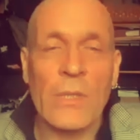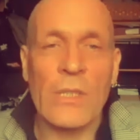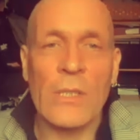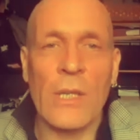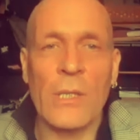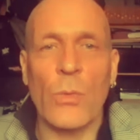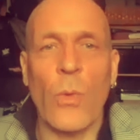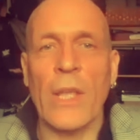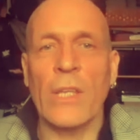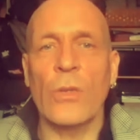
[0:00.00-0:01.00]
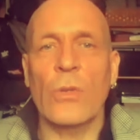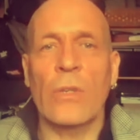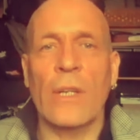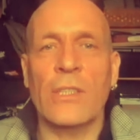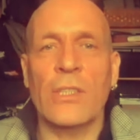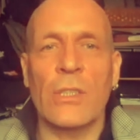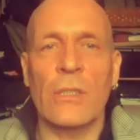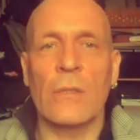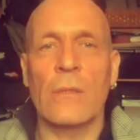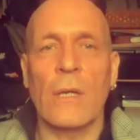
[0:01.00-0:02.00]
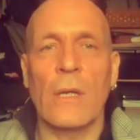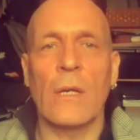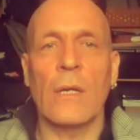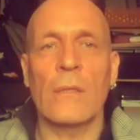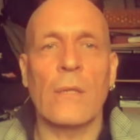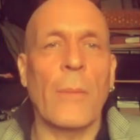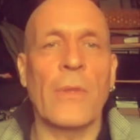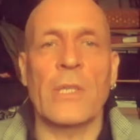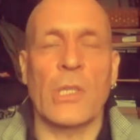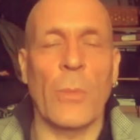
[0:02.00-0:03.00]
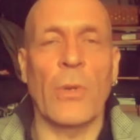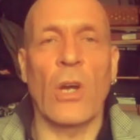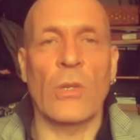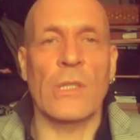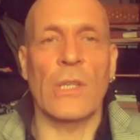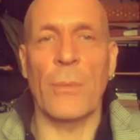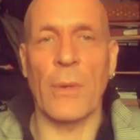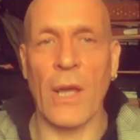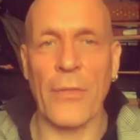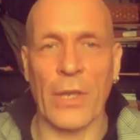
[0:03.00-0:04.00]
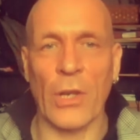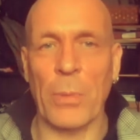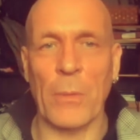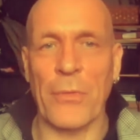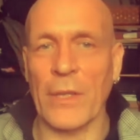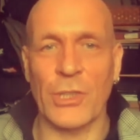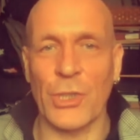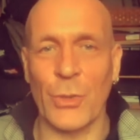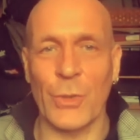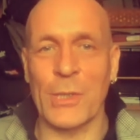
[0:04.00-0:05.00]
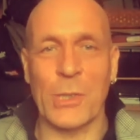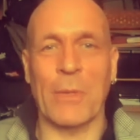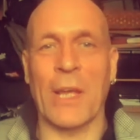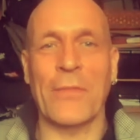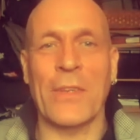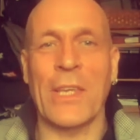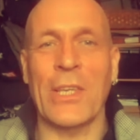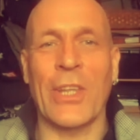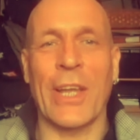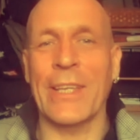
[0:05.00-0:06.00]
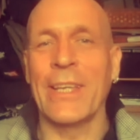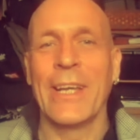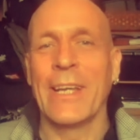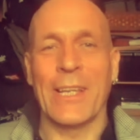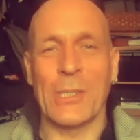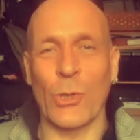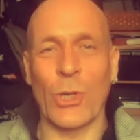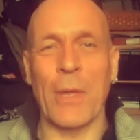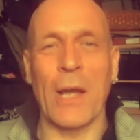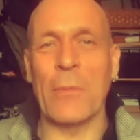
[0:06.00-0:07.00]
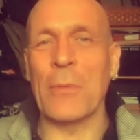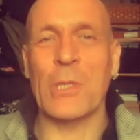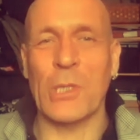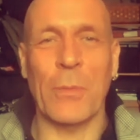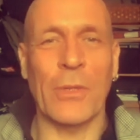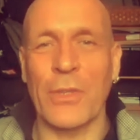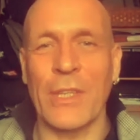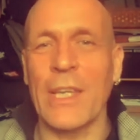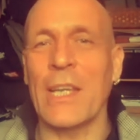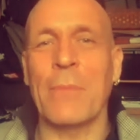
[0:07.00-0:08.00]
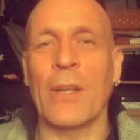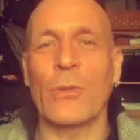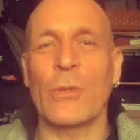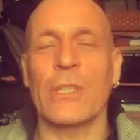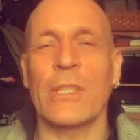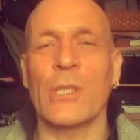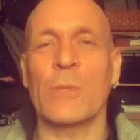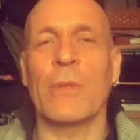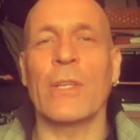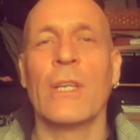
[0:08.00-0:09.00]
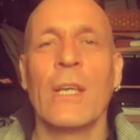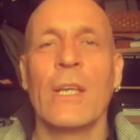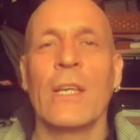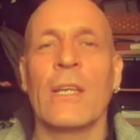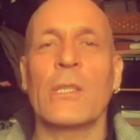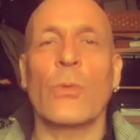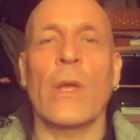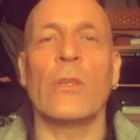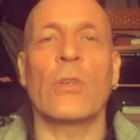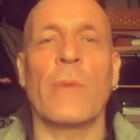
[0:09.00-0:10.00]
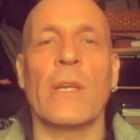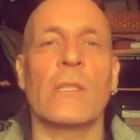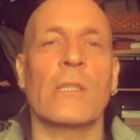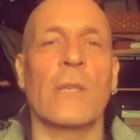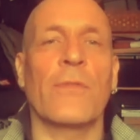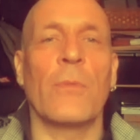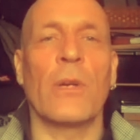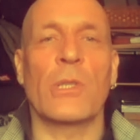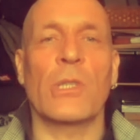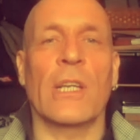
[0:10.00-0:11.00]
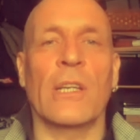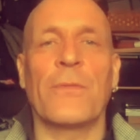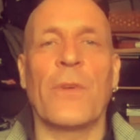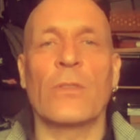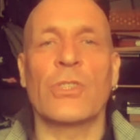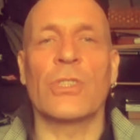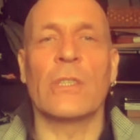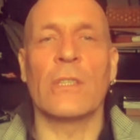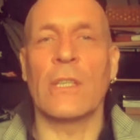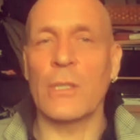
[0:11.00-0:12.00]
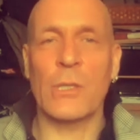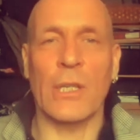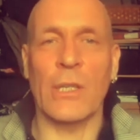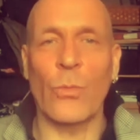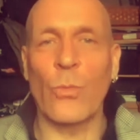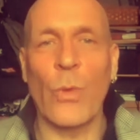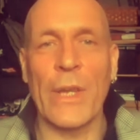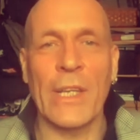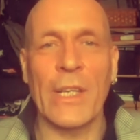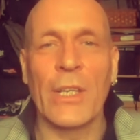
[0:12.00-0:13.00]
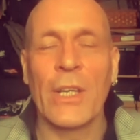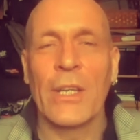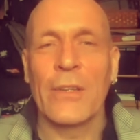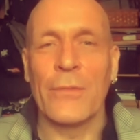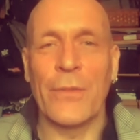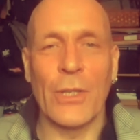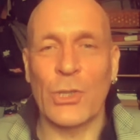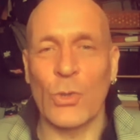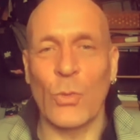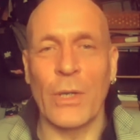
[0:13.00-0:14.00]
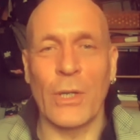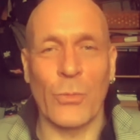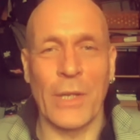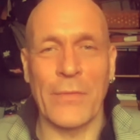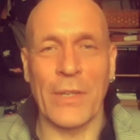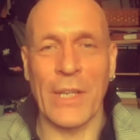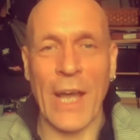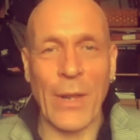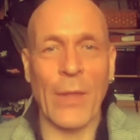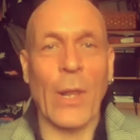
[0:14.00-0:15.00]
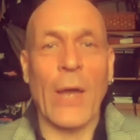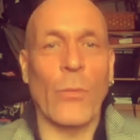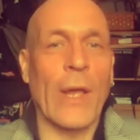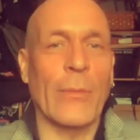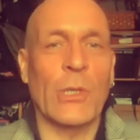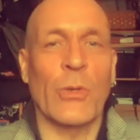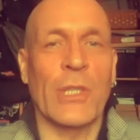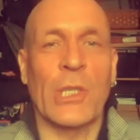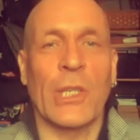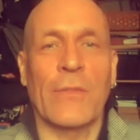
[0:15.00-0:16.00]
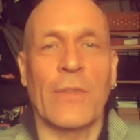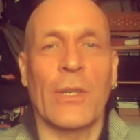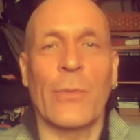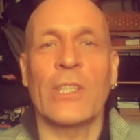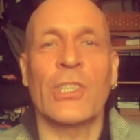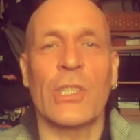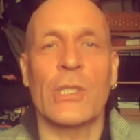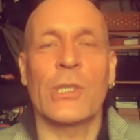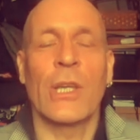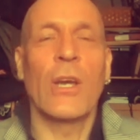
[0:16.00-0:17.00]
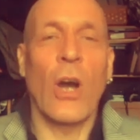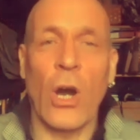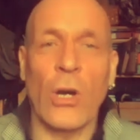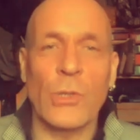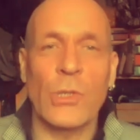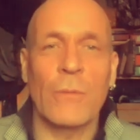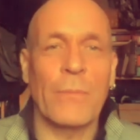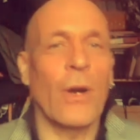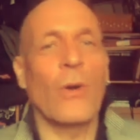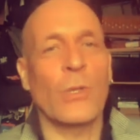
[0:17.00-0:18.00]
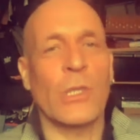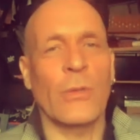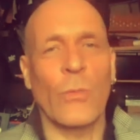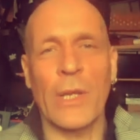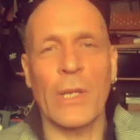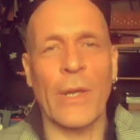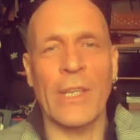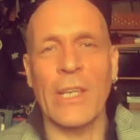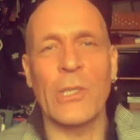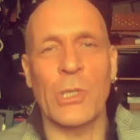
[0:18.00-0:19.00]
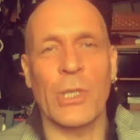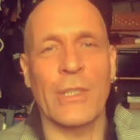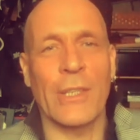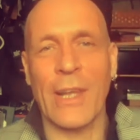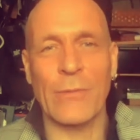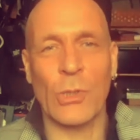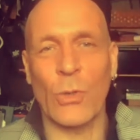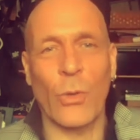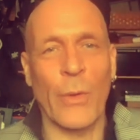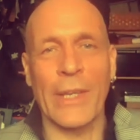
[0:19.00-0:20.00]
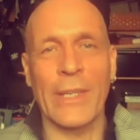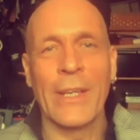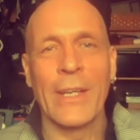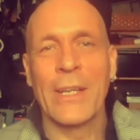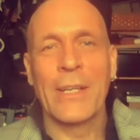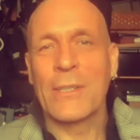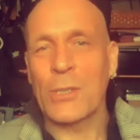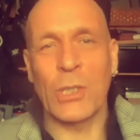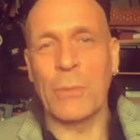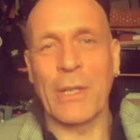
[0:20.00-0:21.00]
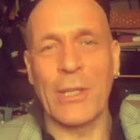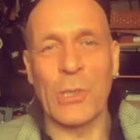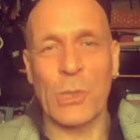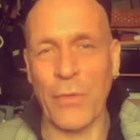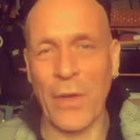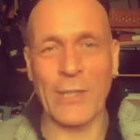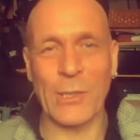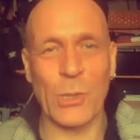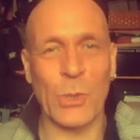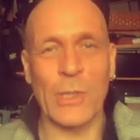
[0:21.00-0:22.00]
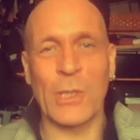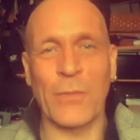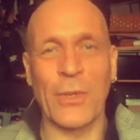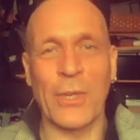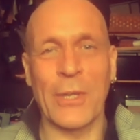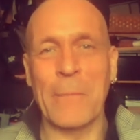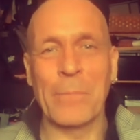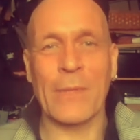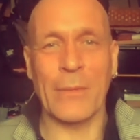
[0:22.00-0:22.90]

is a way you could actually, I mean, this is going to be long term, and I think a lot of people think June is going to be like VE Day, it's all going to be over, but this is going to be another year by looks of things. I mean, is there a way you can make Sleaford Mods kind of function in this kind of weird virtual world we're living in now? Like the way we're doing this interview, which is odd, but also in a weird way easier than having to go all the way to the Midlands to find you, to interview you. We